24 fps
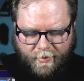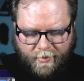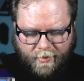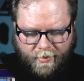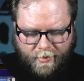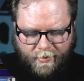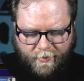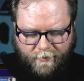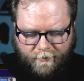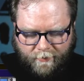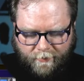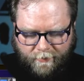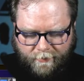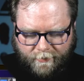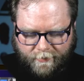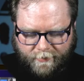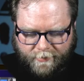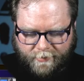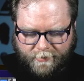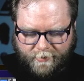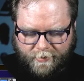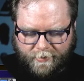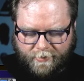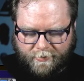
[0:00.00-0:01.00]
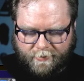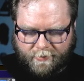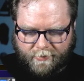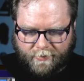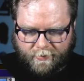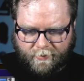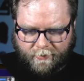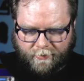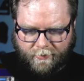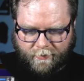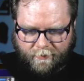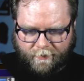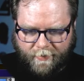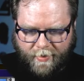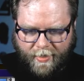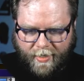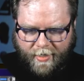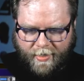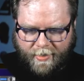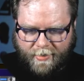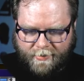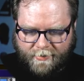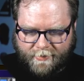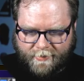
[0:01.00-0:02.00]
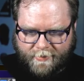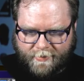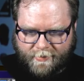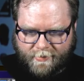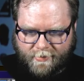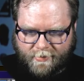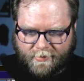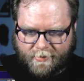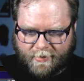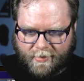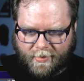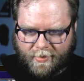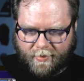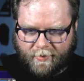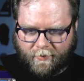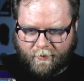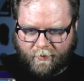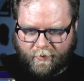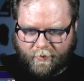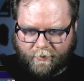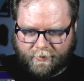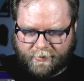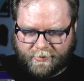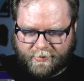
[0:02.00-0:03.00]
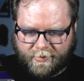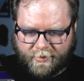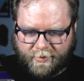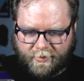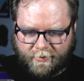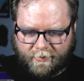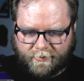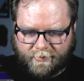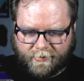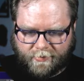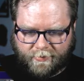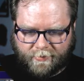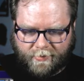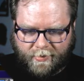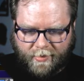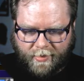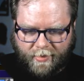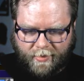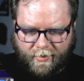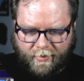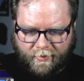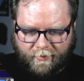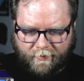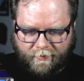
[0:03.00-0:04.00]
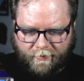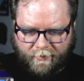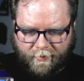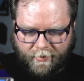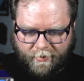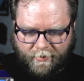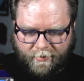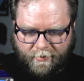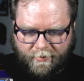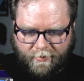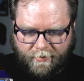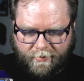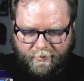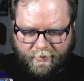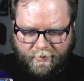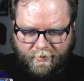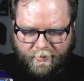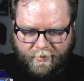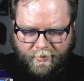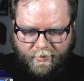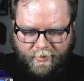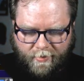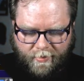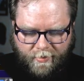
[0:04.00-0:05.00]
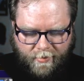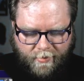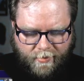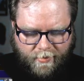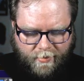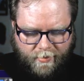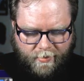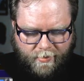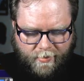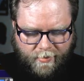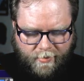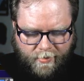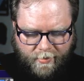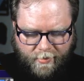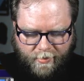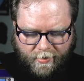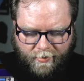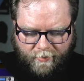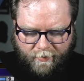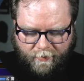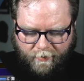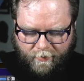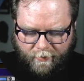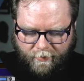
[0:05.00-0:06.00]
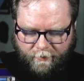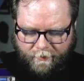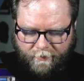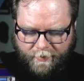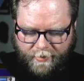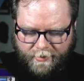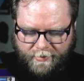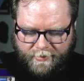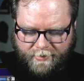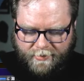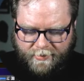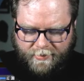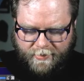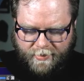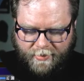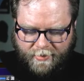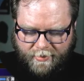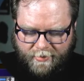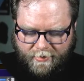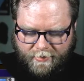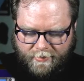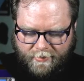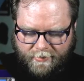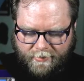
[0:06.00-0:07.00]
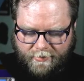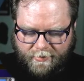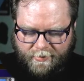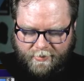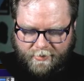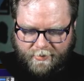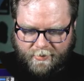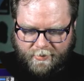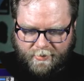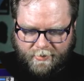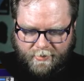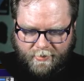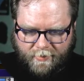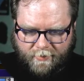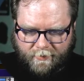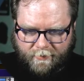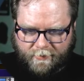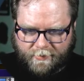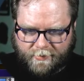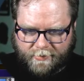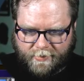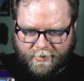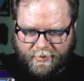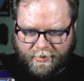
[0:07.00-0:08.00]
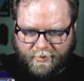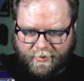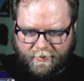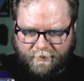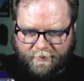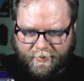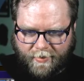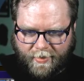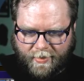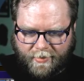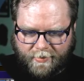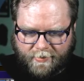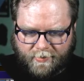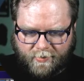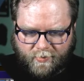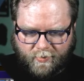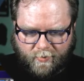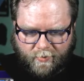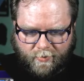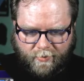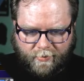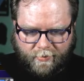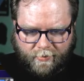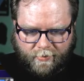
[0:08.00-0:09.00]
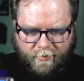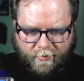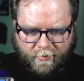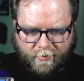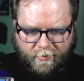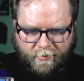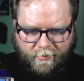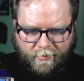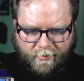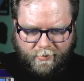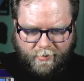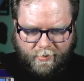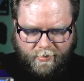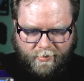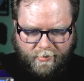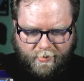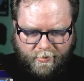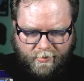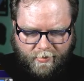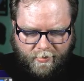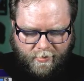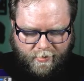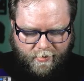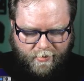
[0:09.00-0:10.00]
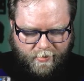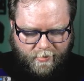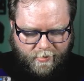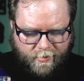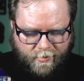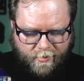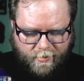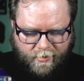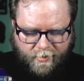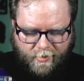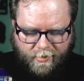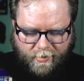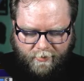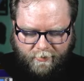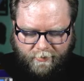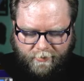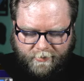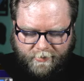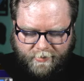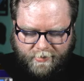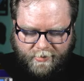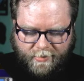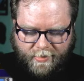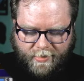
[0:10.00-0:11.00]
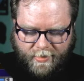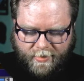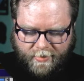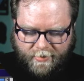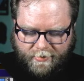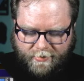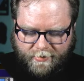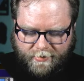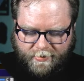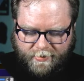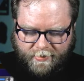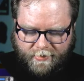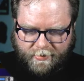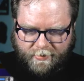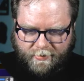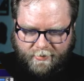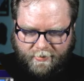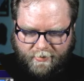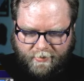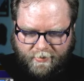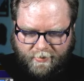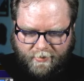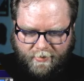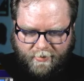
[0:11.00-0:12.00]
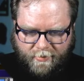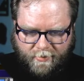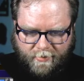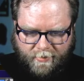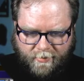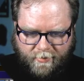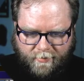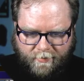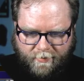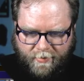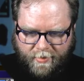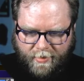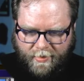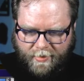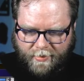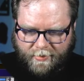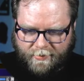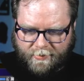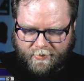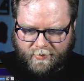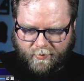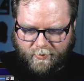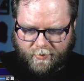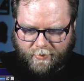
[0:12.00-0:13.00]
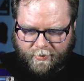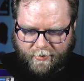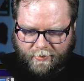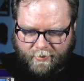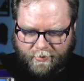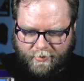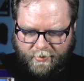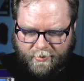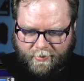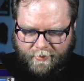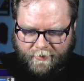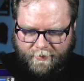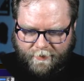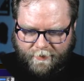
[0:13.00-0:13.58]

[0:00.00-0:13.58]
equals user pass, and we will say username equal bit sized. We'll say password equals test password.